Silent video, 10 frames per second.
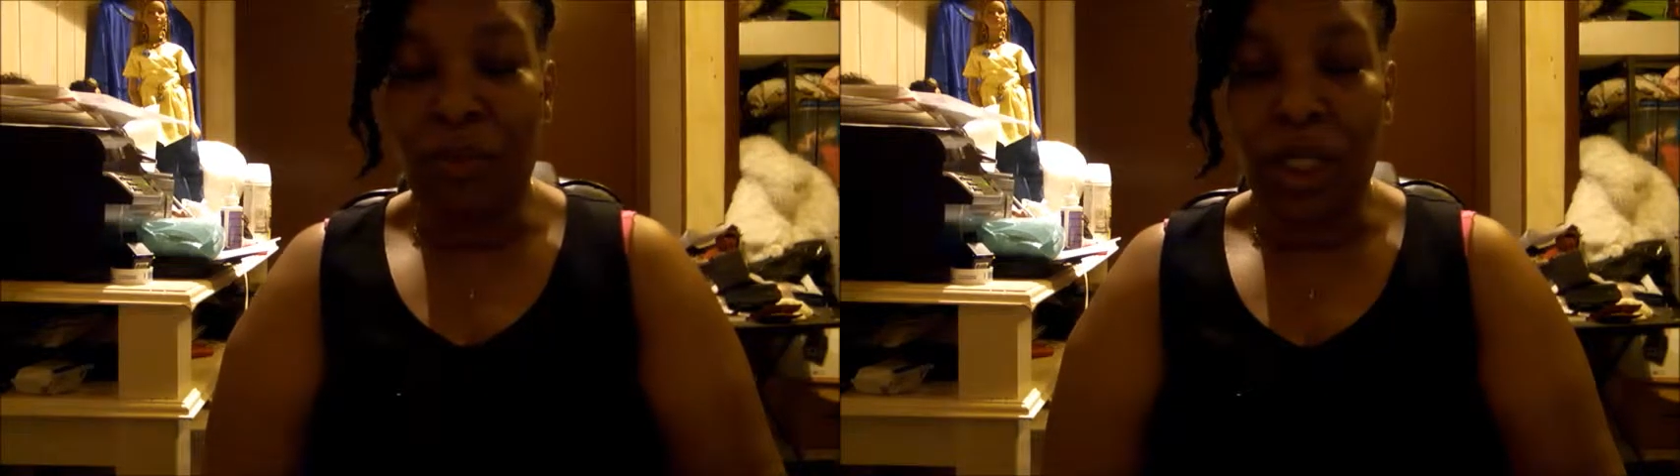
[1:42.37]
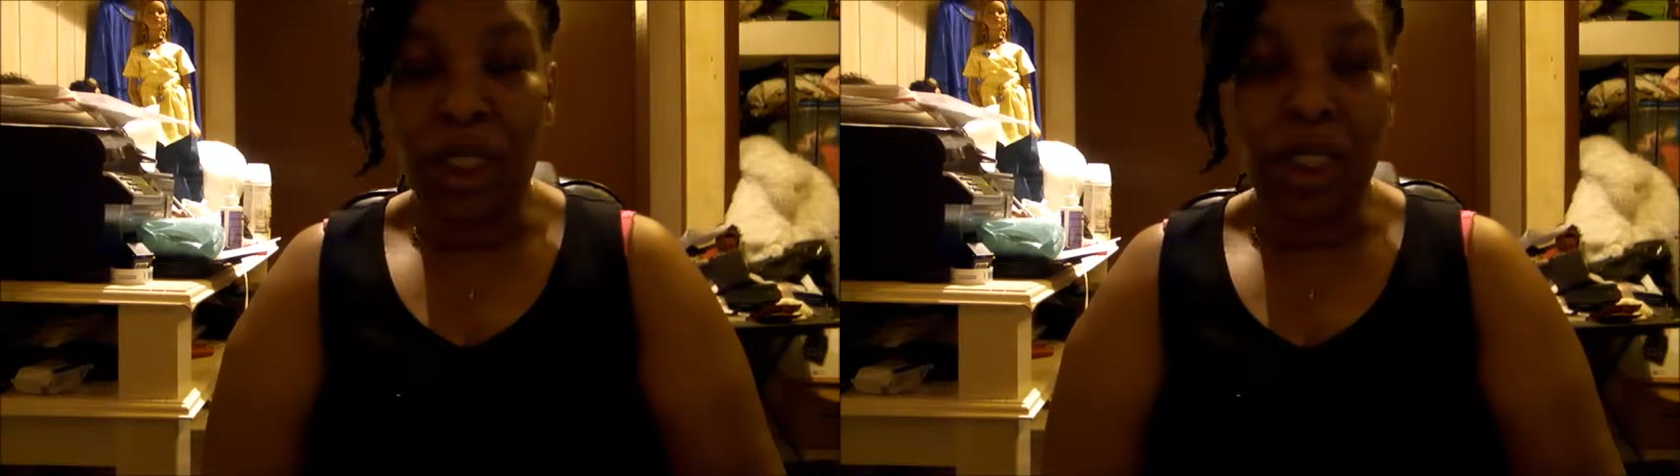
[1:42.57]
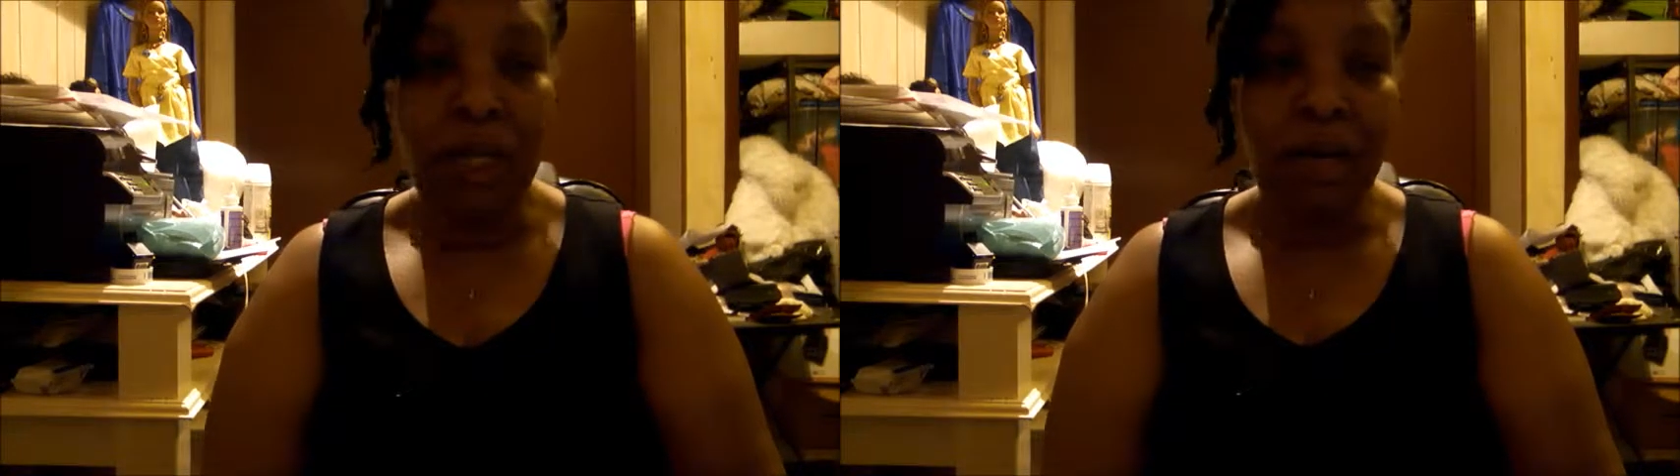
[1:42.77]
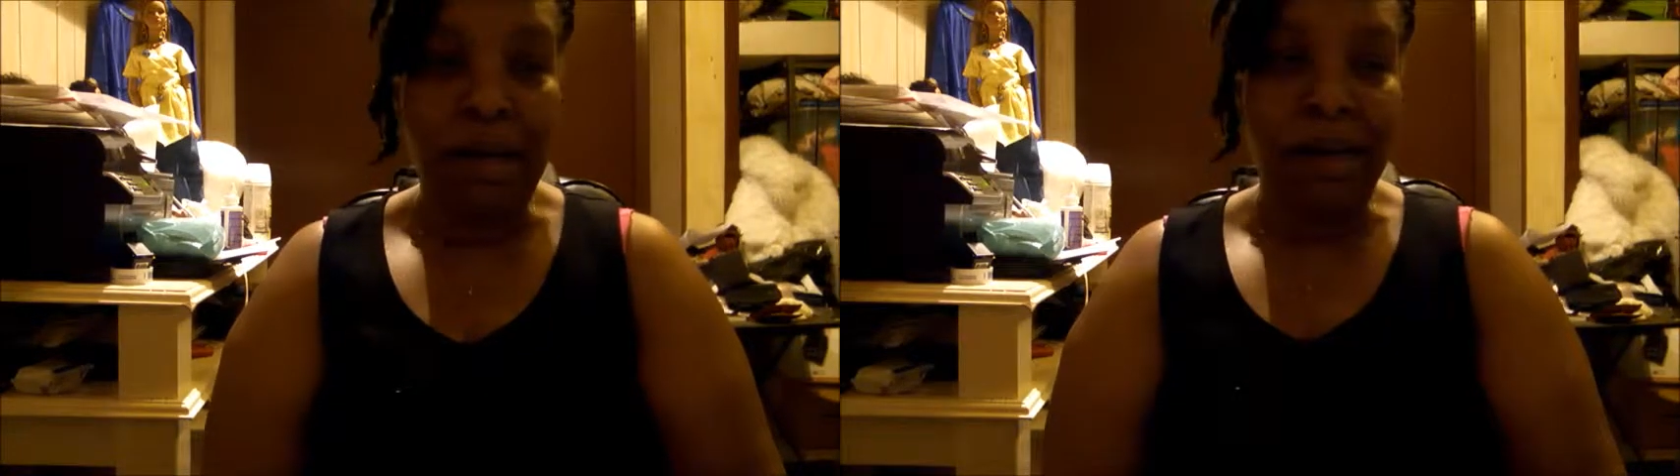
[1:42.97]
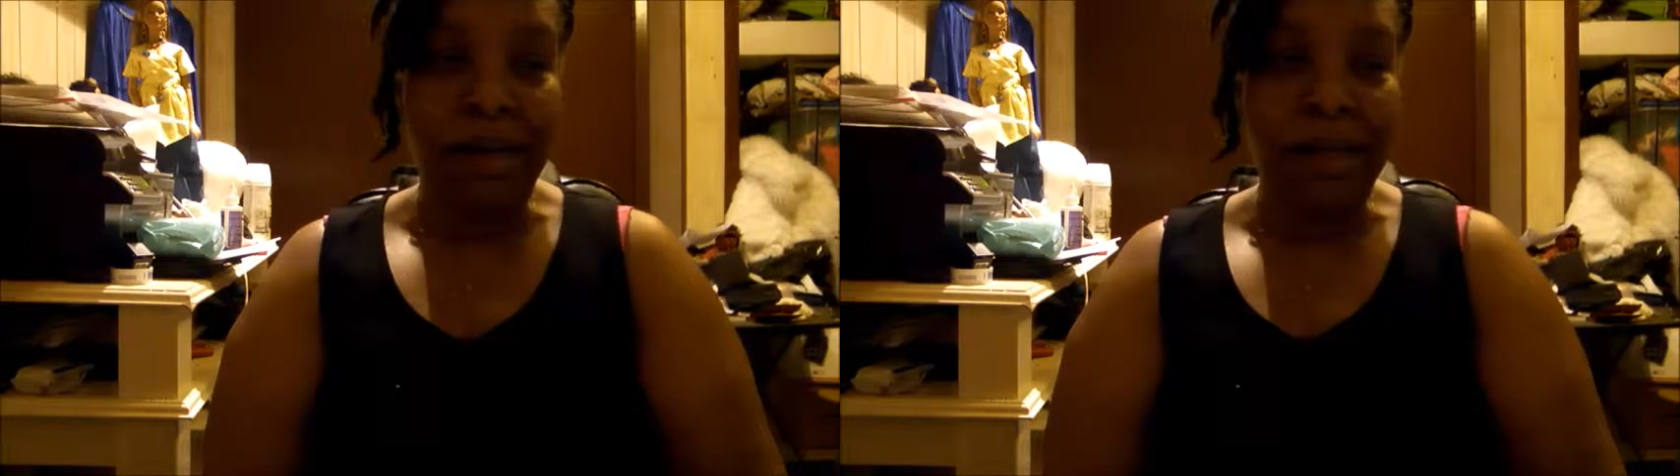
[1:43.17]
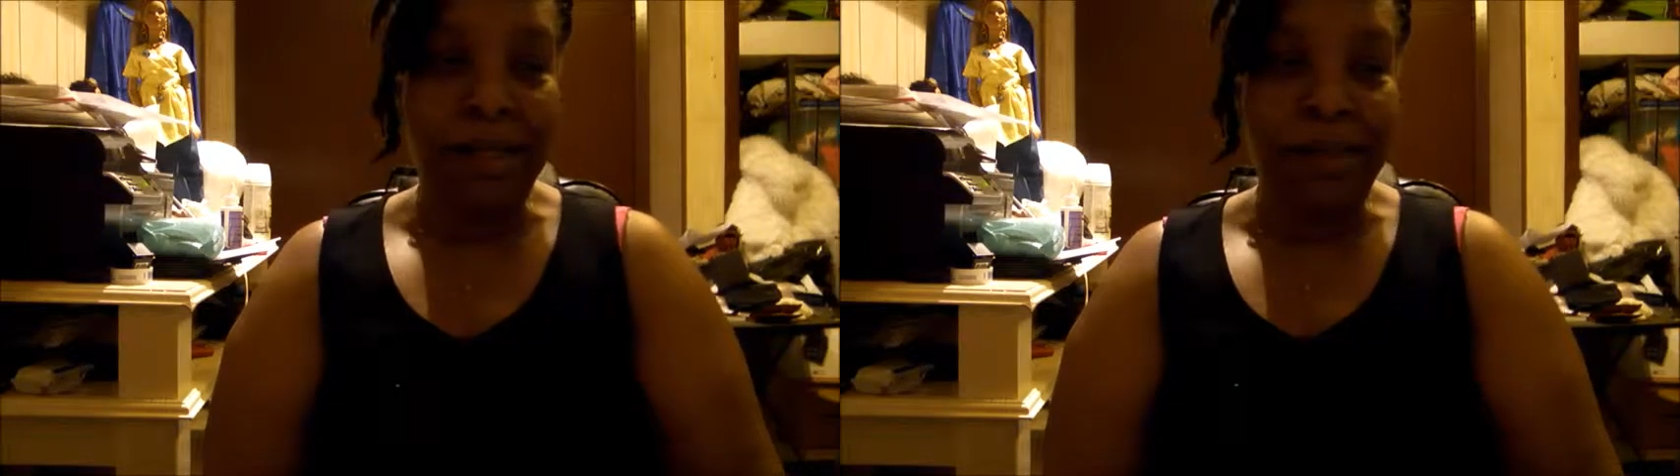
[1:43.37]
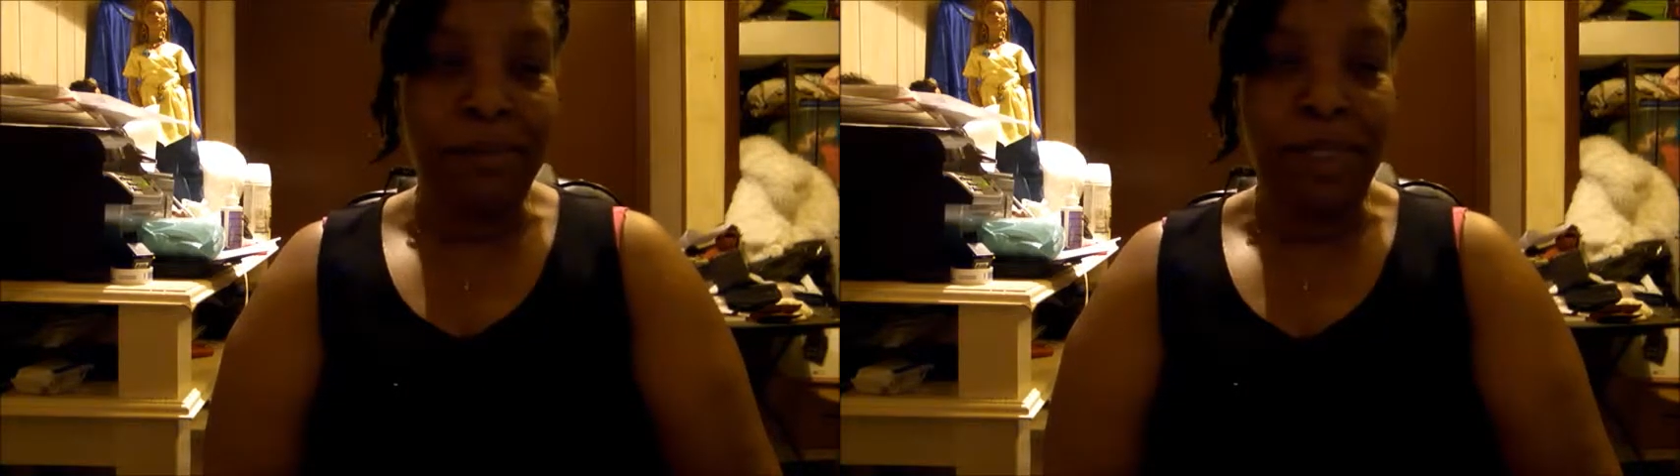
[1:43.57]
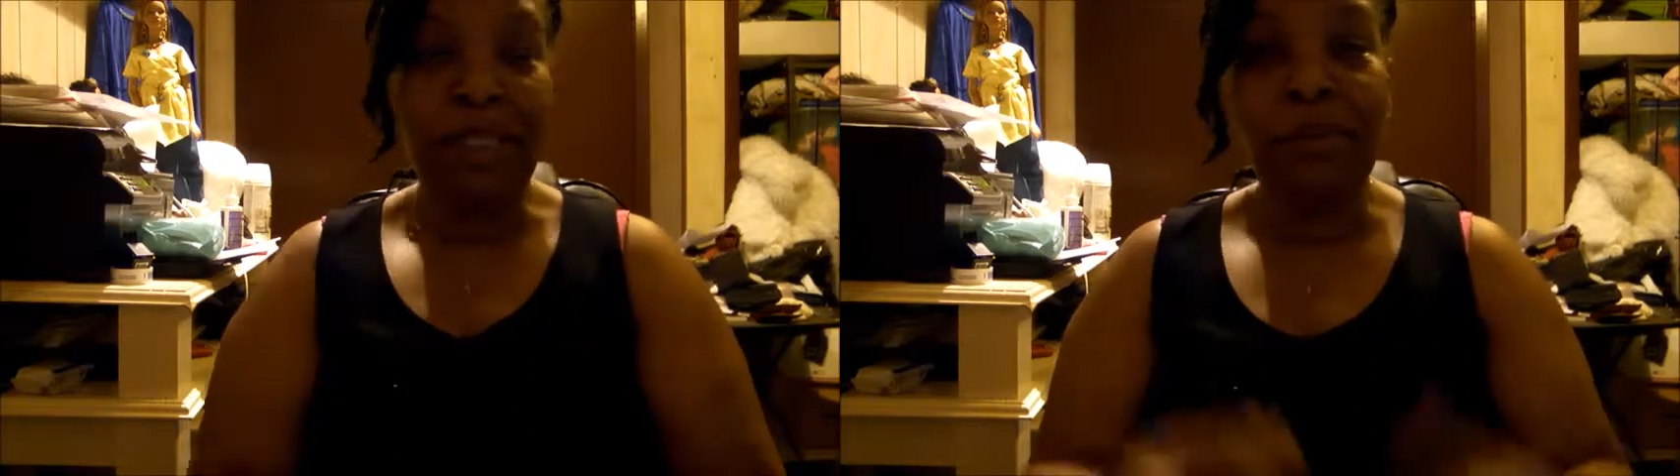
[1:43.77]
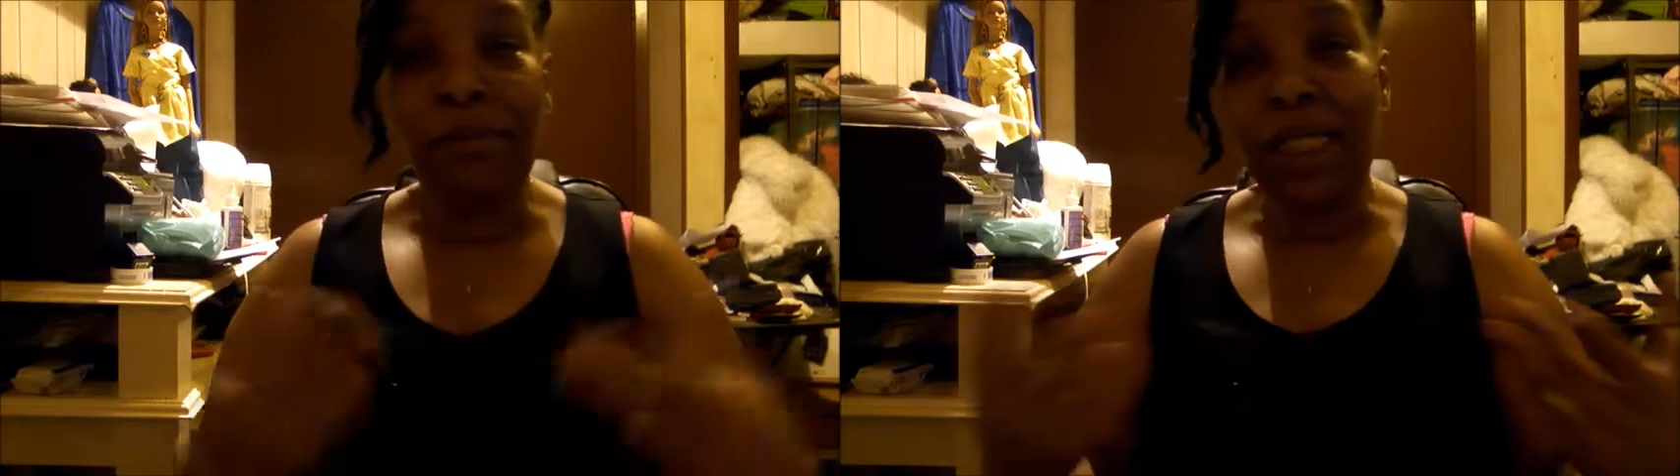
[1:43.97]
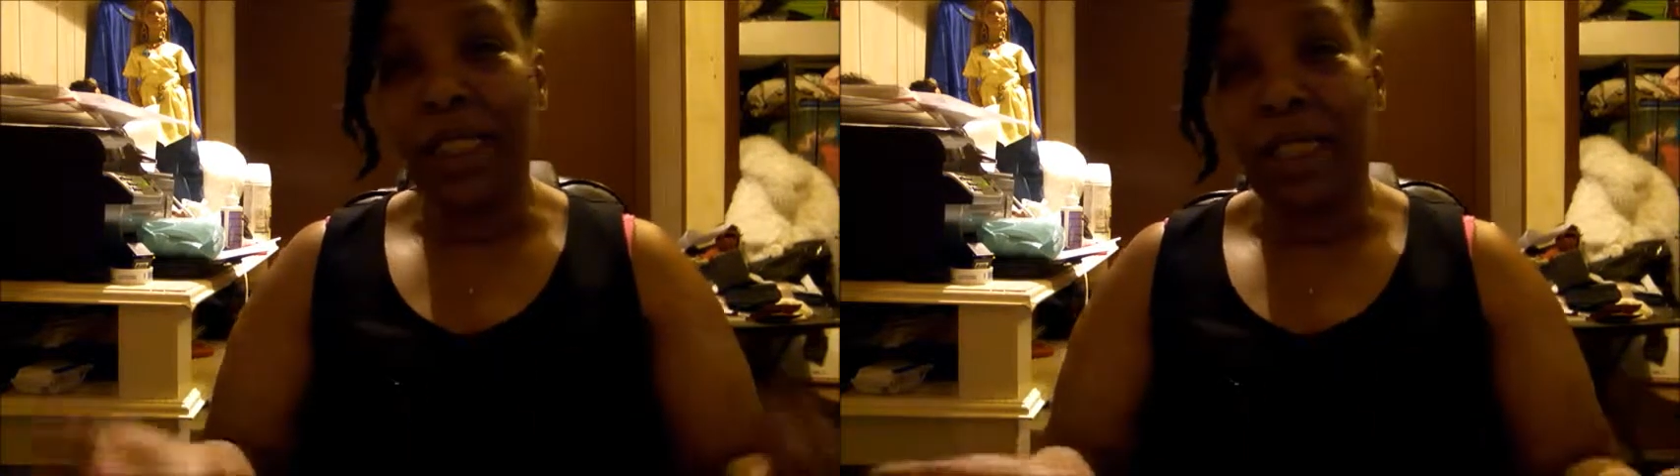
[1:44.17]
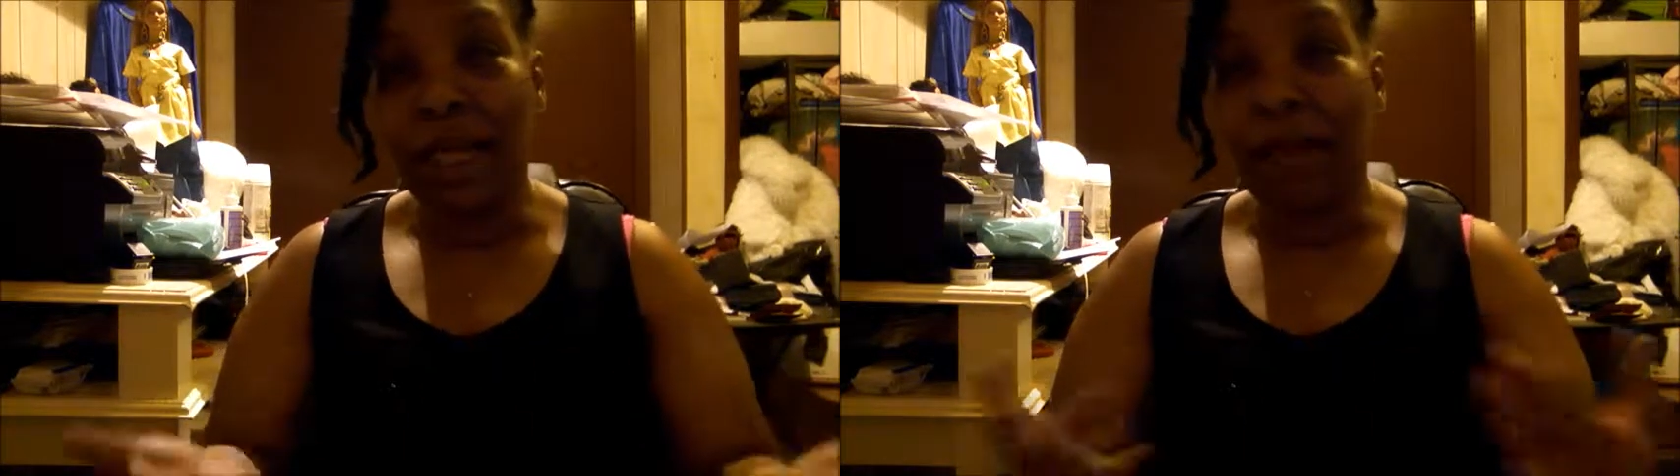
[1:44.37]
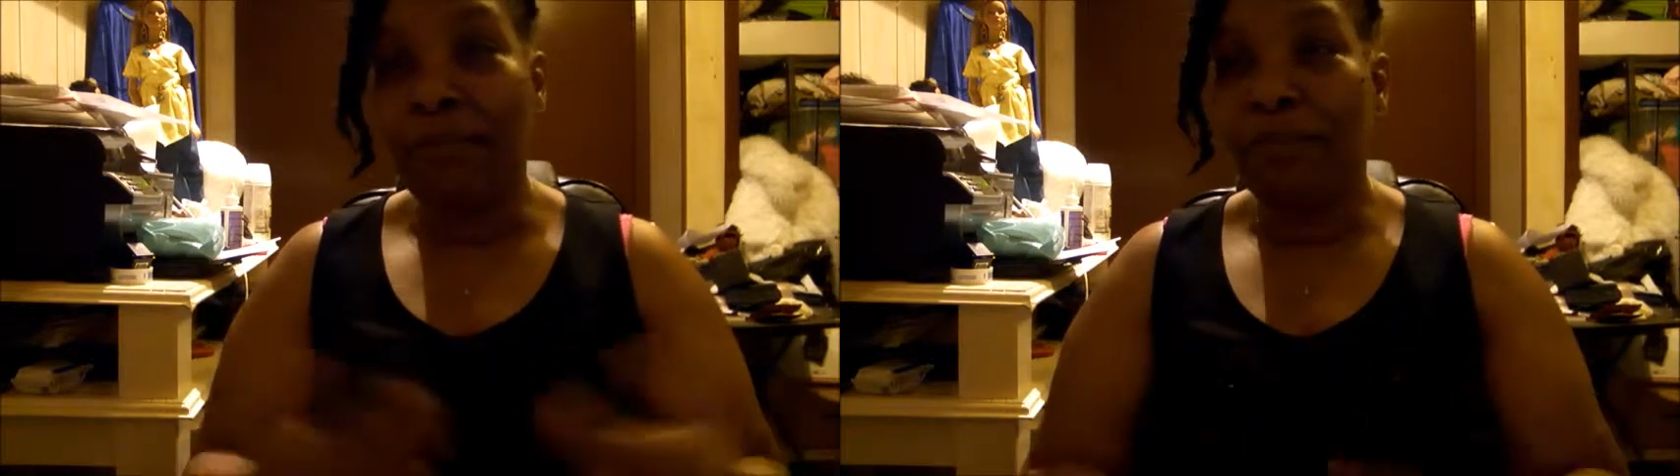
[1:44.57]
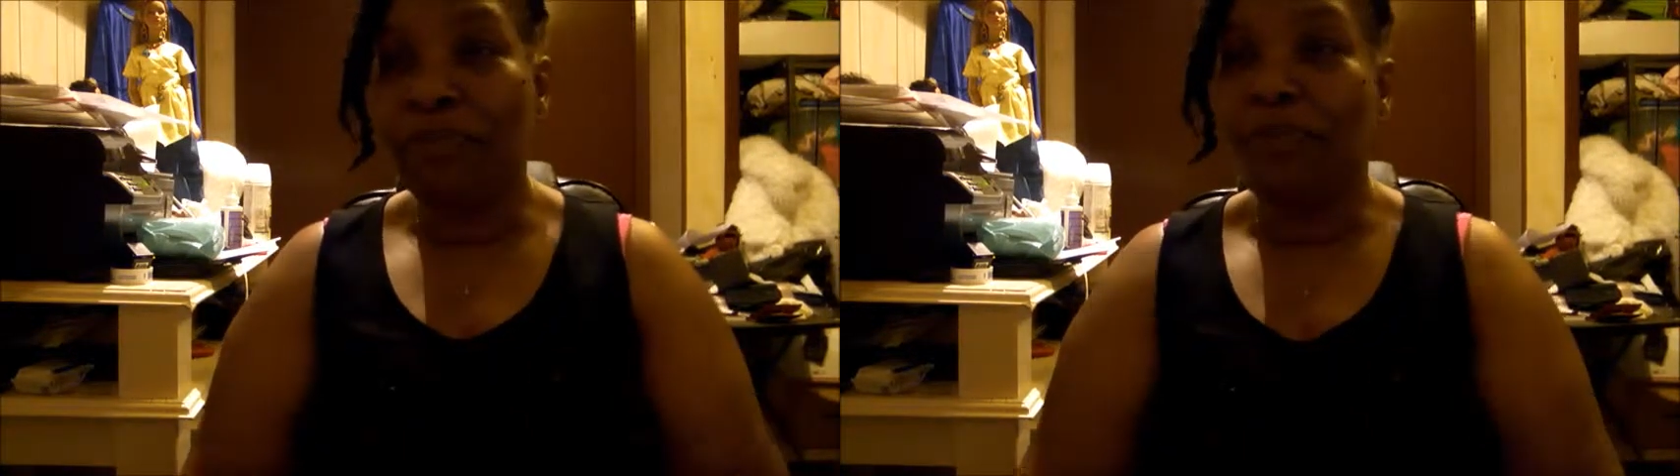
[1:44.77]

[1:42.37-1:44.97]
when. But in the meantime,